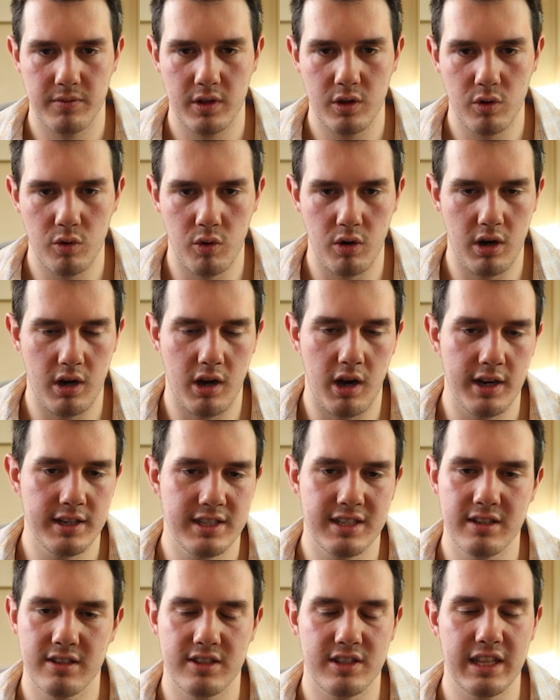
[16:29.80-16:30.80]
or I
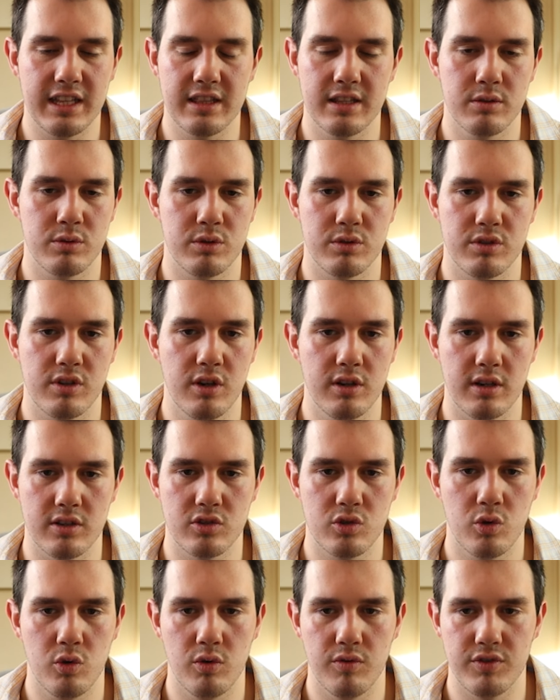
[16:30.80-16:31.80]
didn't think this was good
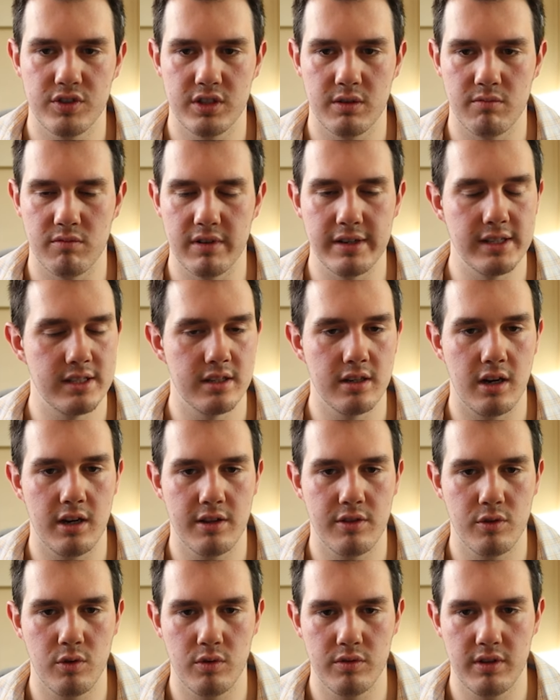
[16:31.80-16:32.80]
at all for some reason. I
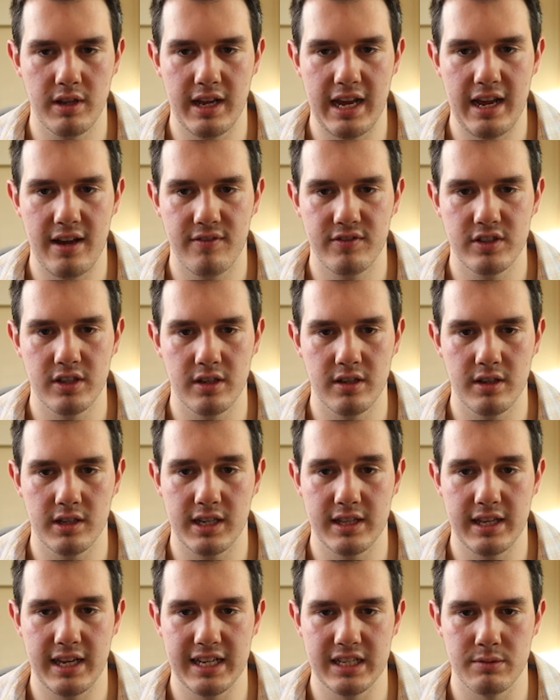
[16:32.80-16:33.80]
thought that after, okay,
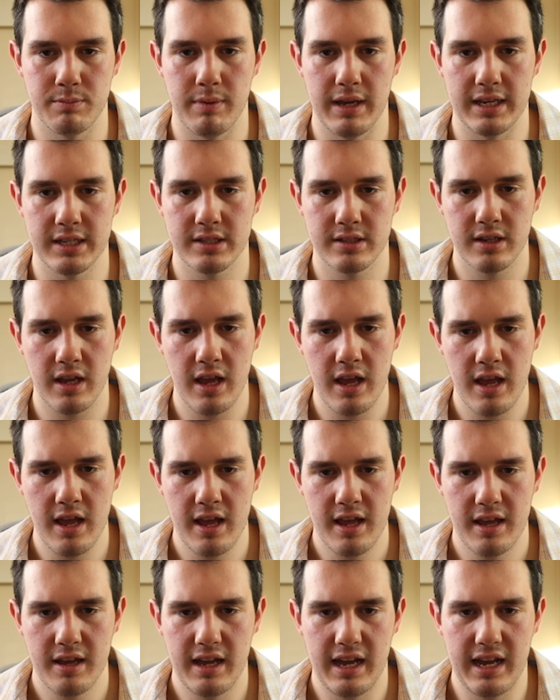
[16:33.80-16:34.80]
that is best.
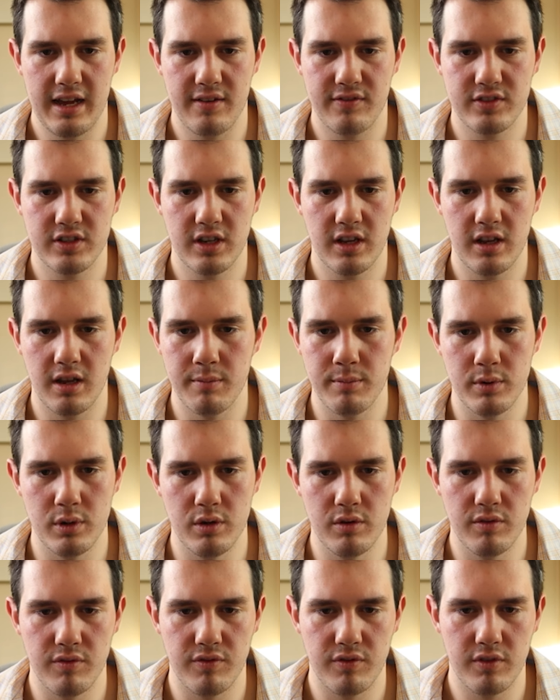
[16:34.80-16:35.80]
After a
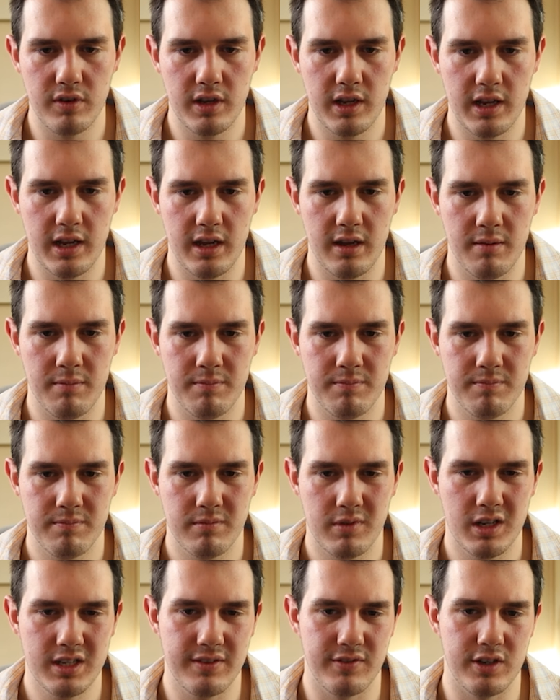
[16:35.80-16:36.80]
move, I
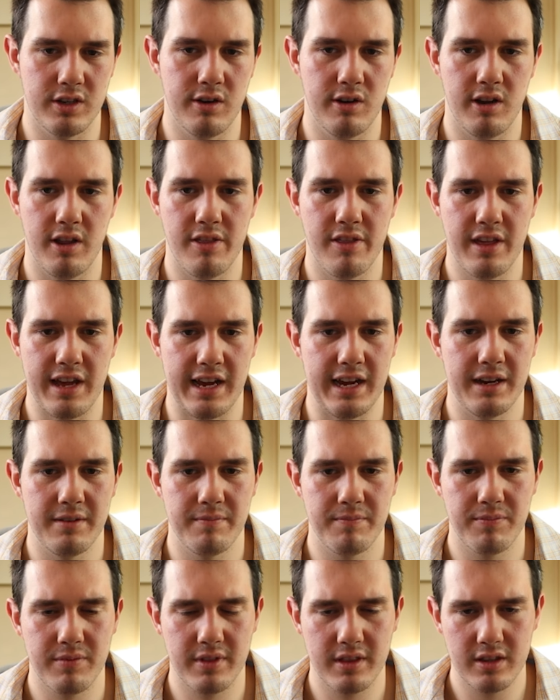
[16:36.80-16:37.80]
don't even know, like that,
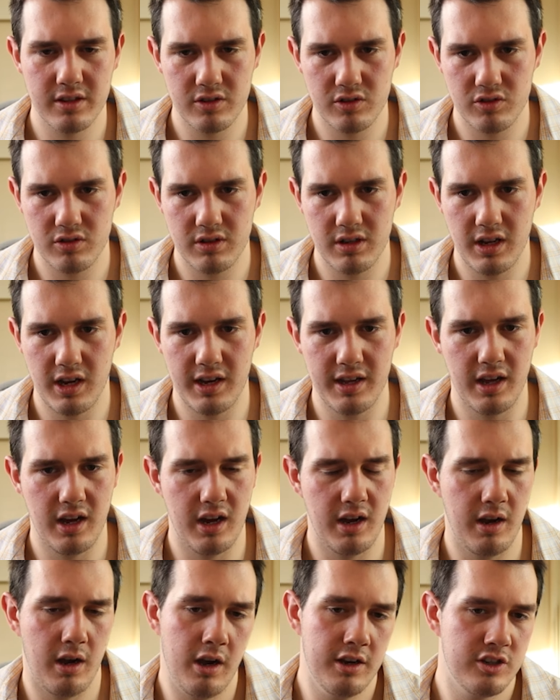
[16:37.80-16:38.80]

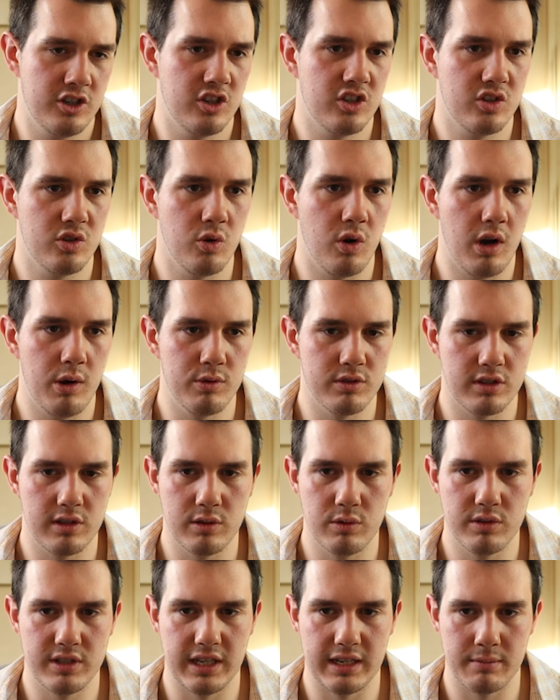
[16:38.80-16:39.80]
I just thought I was
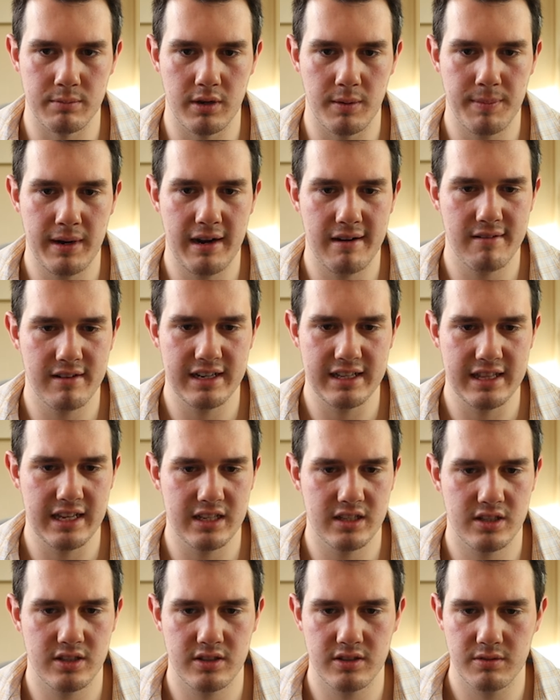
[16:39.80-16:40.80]
losing, but apparently
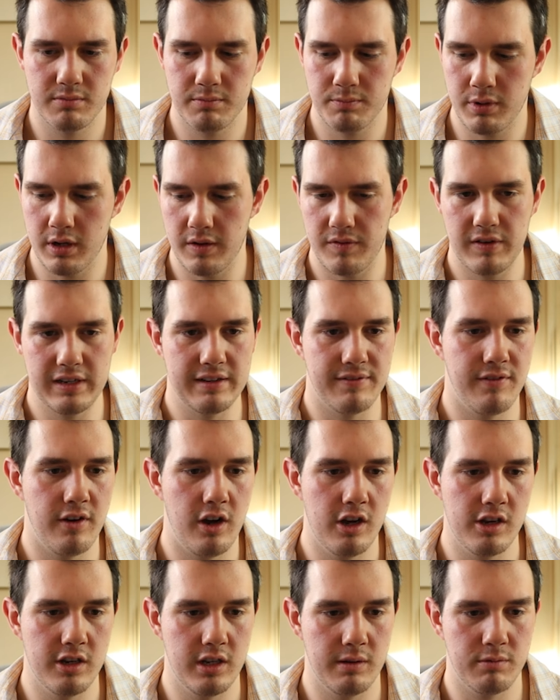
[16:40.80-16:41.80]
that's perfectly
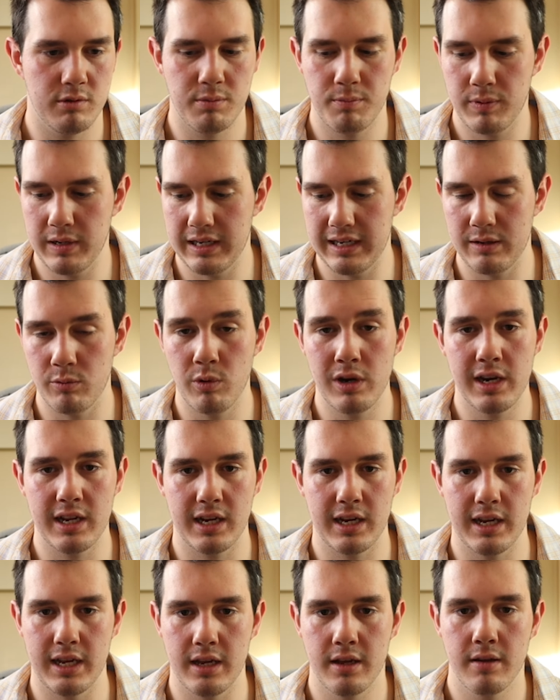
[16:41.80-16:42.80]
fine and I'm completely winning
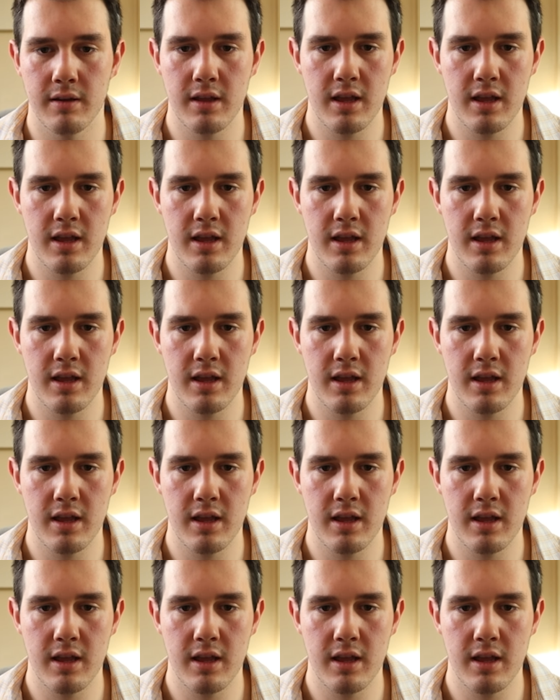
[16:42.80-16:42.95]
here.